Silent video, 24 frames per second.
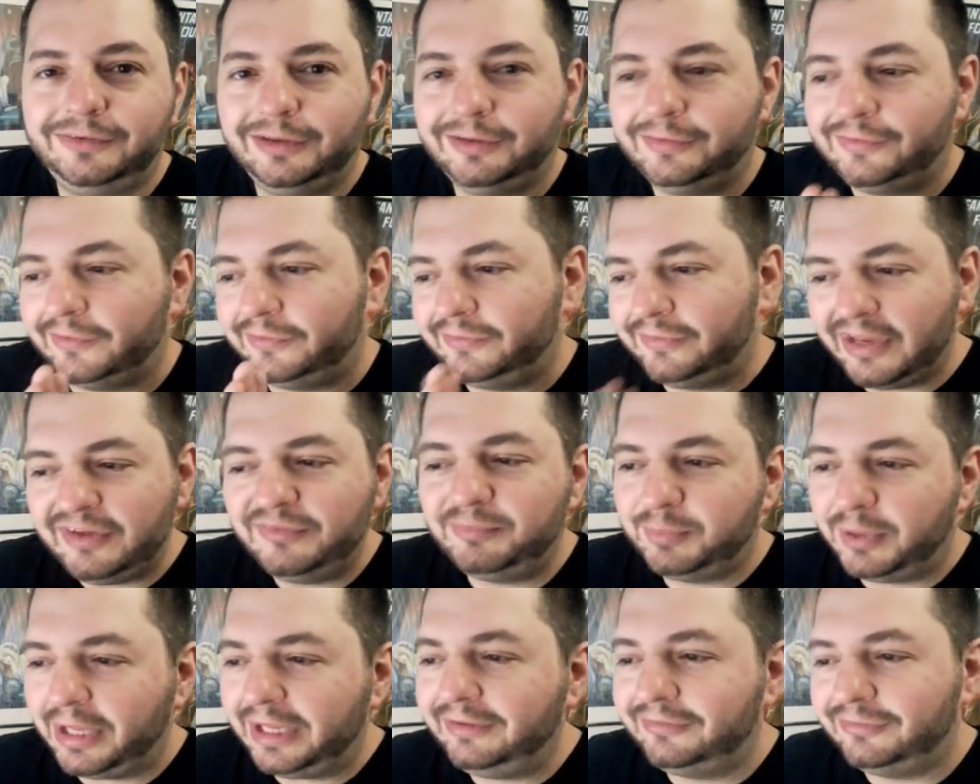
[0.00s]
It's a
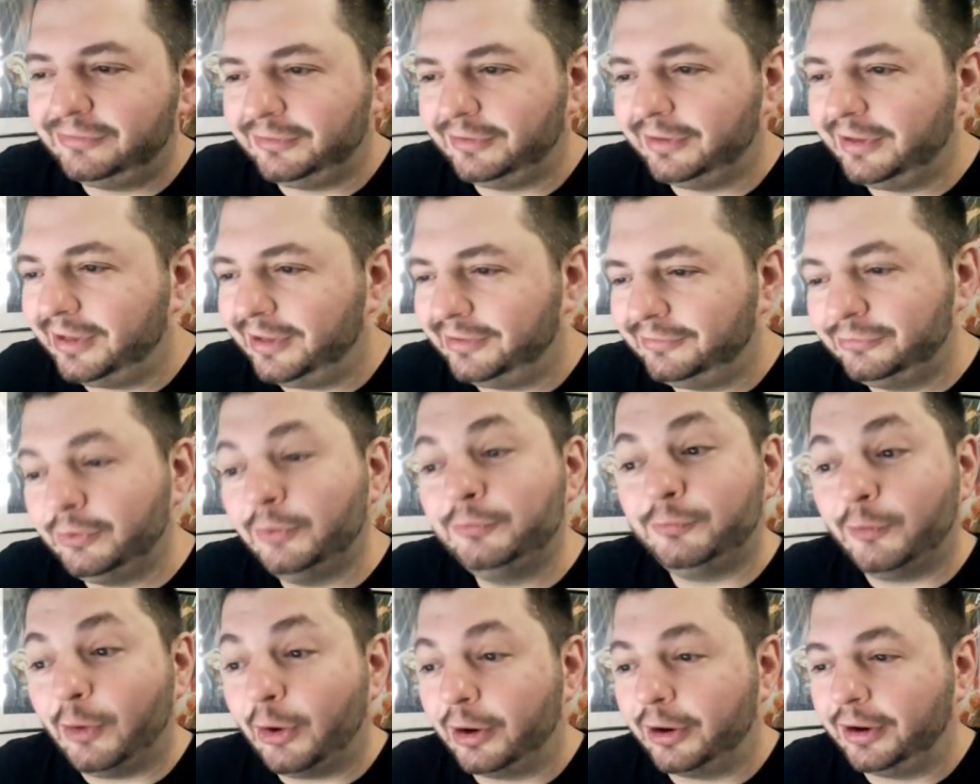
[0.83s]
safe place so
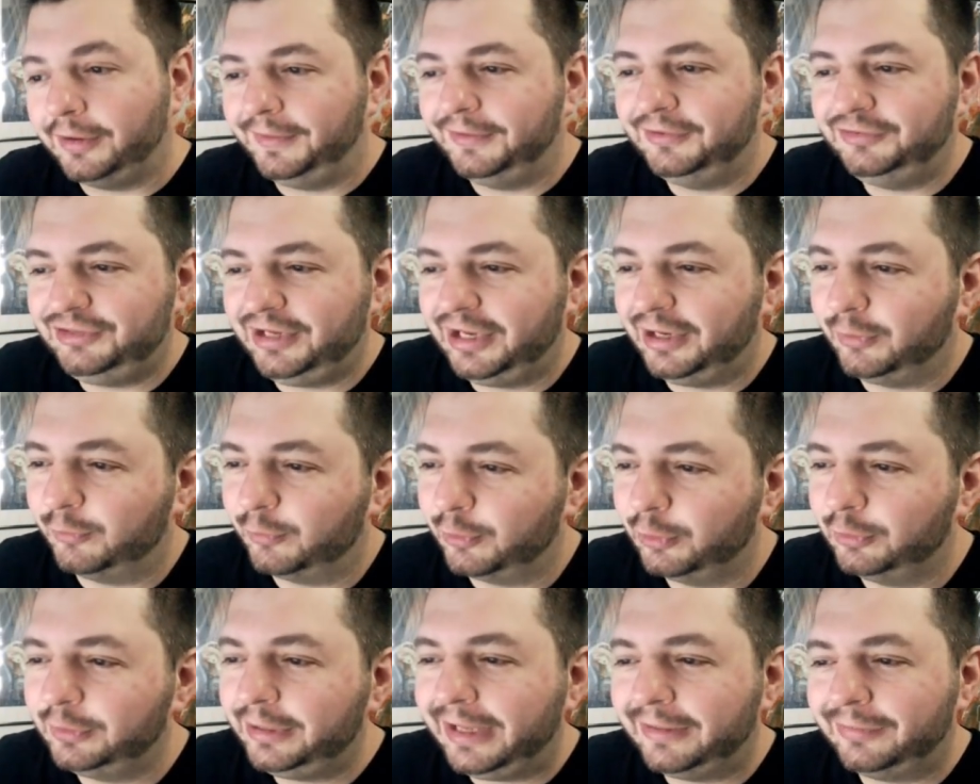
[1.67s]
far on this channel.
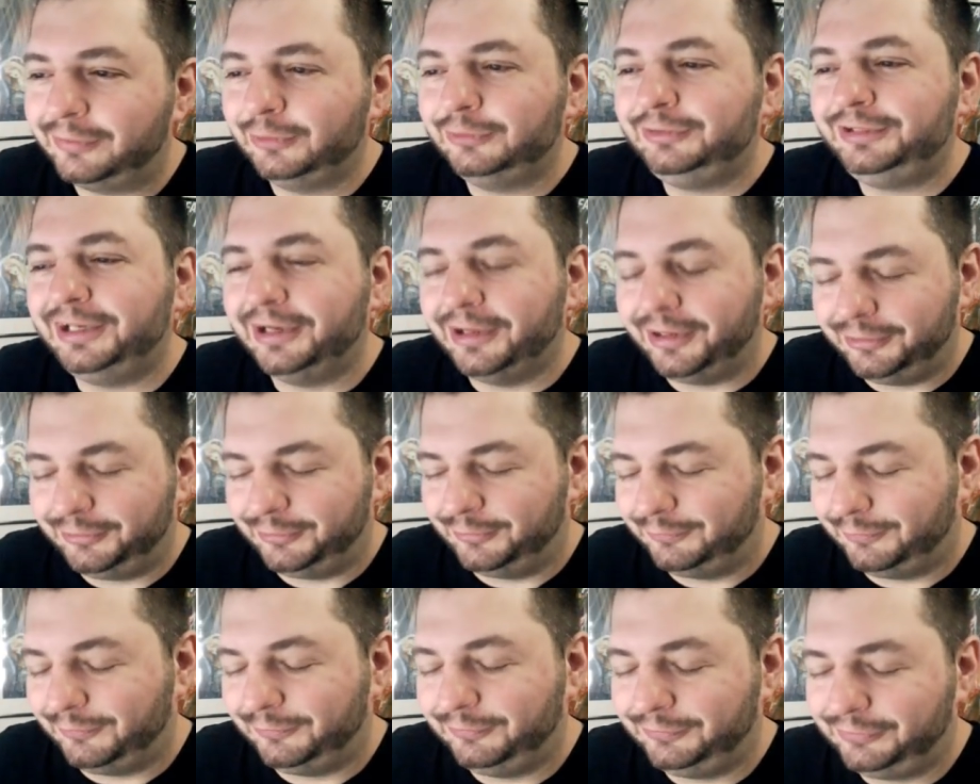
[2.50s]
We're only at
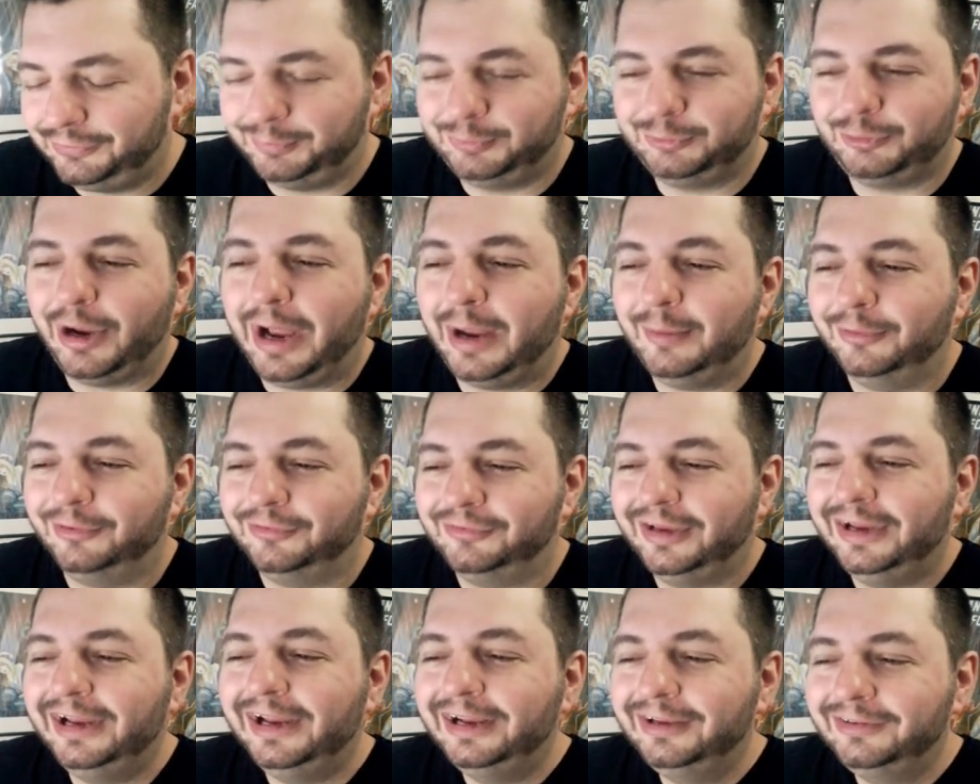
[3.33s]
1,300 subscribers,
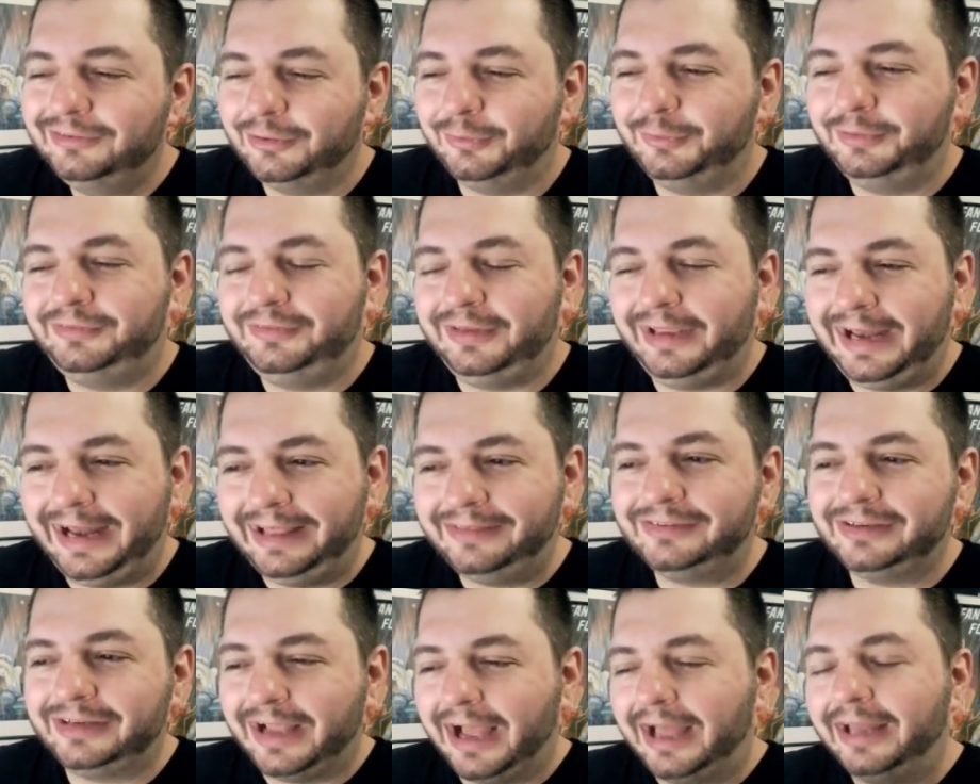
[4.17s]
so it
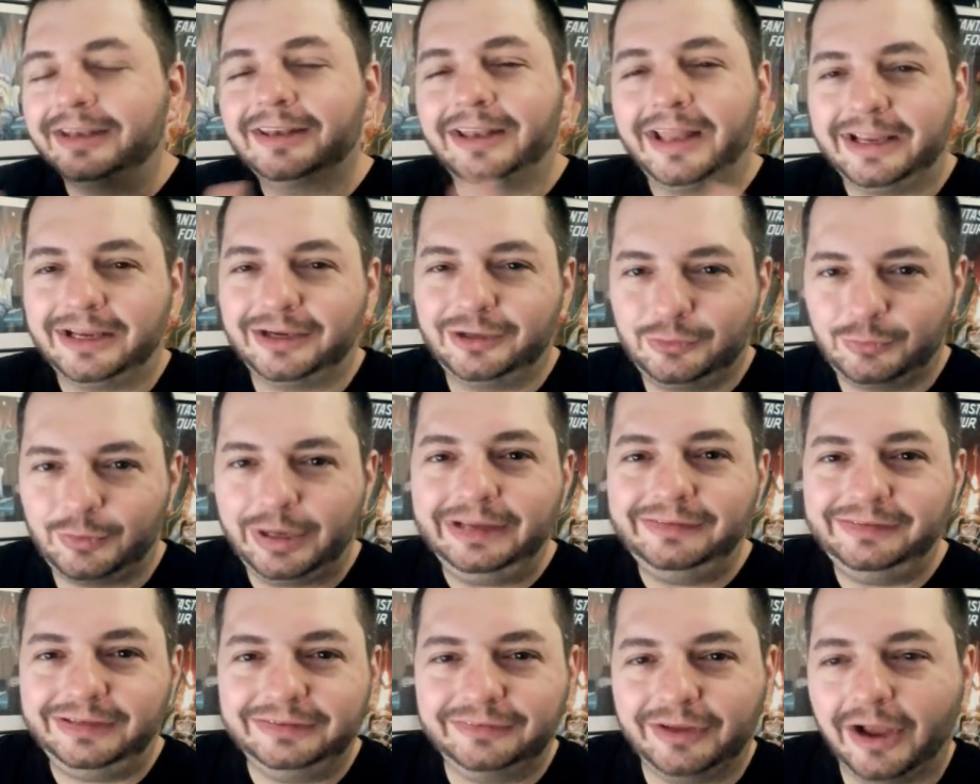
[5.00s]
hasn't gotten like
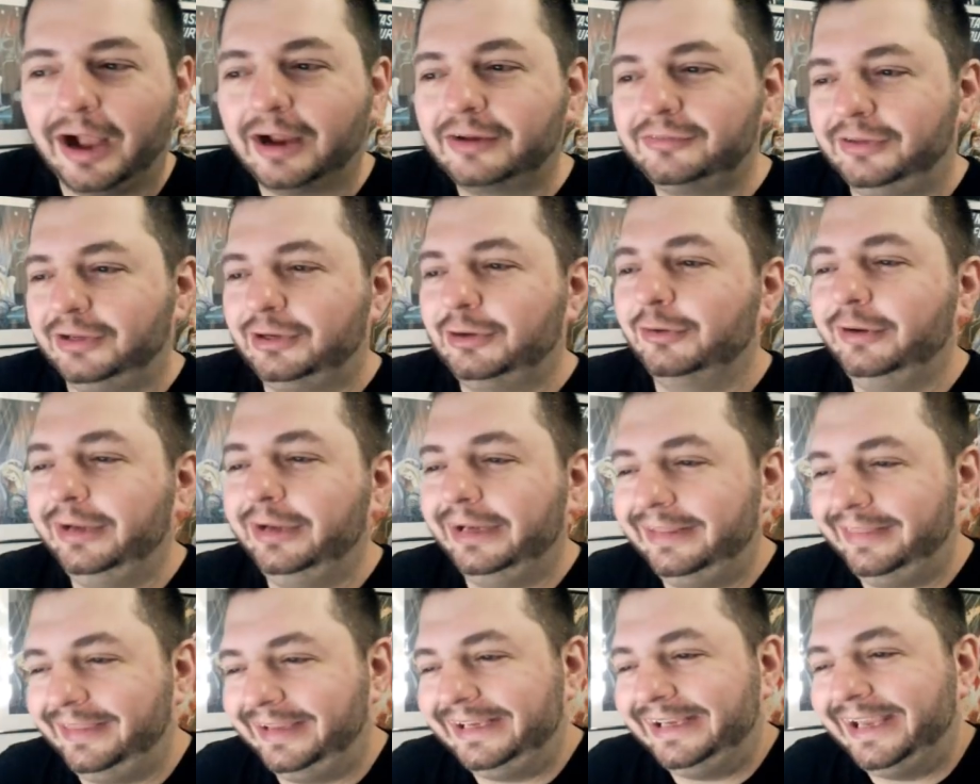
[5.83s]
crazy toxic or
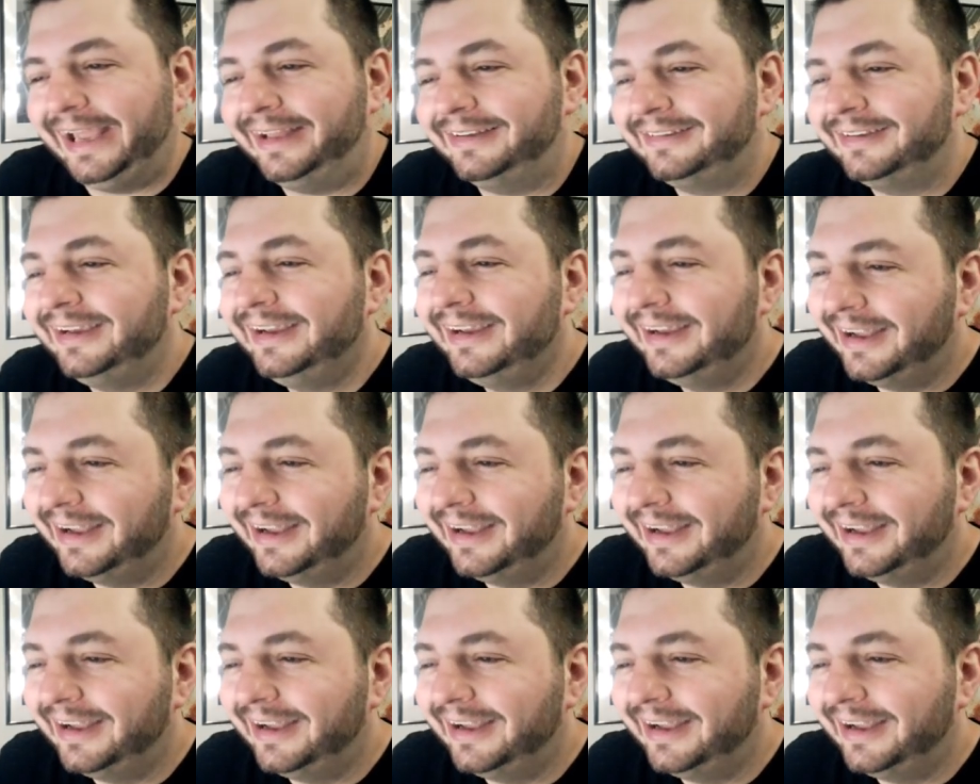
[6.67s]
anything yet.